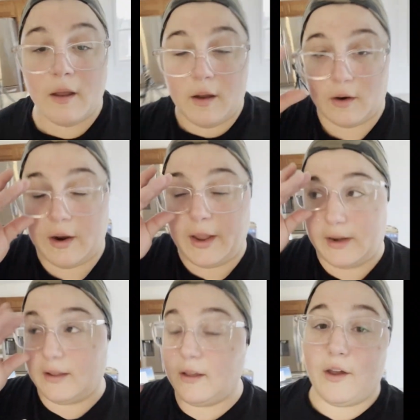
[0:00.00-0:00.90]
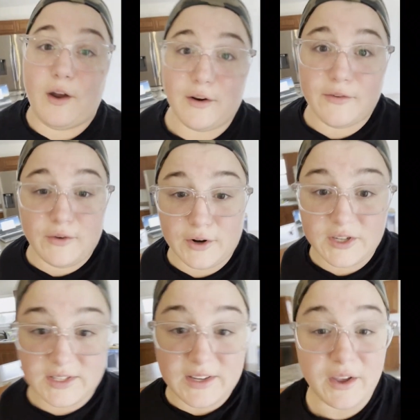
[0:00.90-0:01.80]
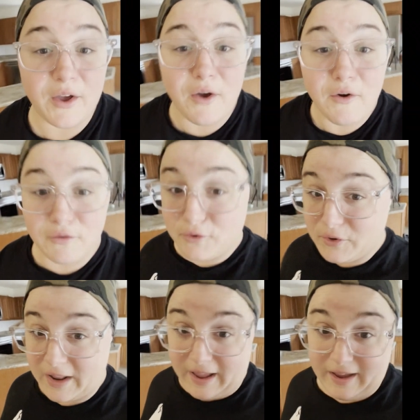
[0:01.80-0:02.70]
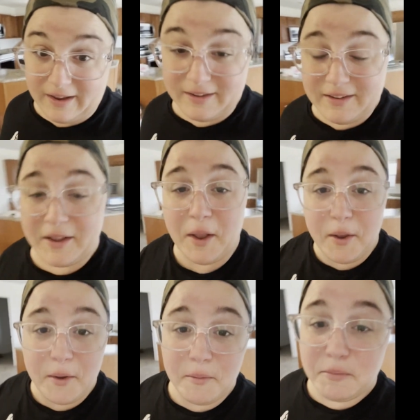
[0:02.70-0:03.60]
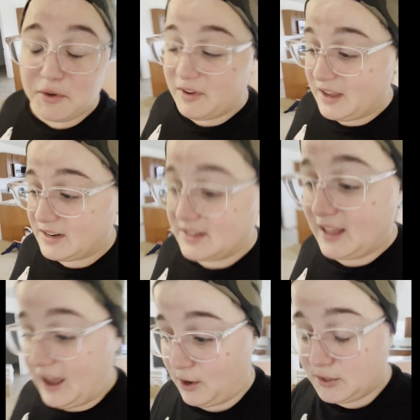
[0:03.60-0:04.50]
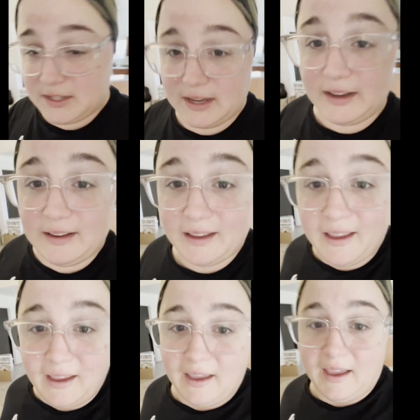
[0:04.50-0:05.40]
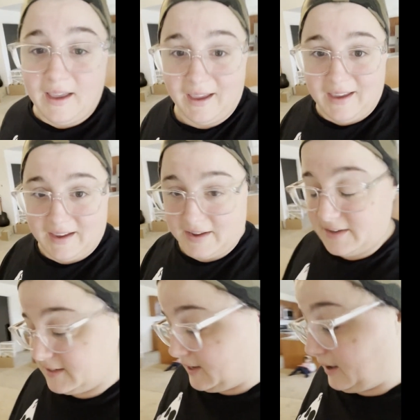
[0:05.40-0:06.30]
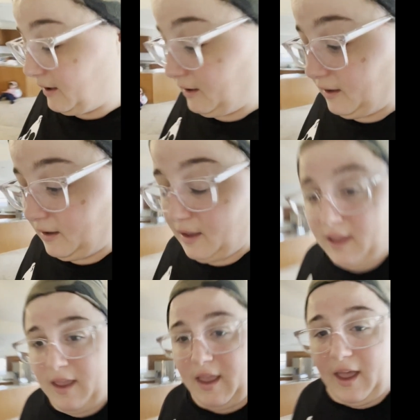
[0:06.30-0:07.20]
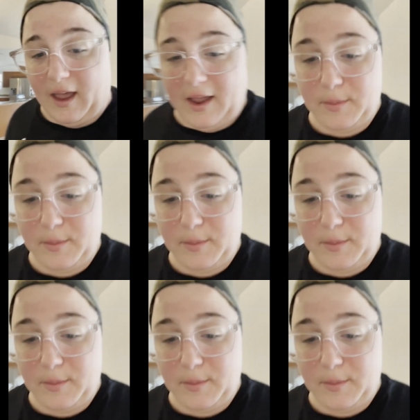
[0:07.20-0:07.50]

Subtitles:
All right, our first full day moving into the house, and I